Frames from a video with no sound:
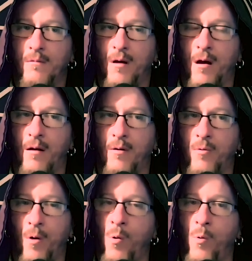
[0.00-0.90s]
uh,
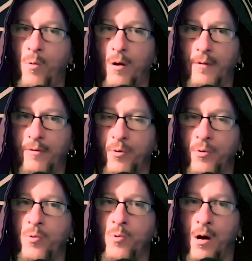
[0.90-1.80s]
grow
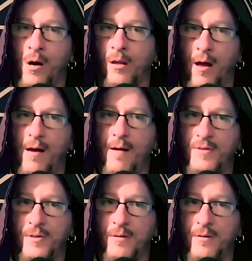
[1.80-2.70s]
through our lives.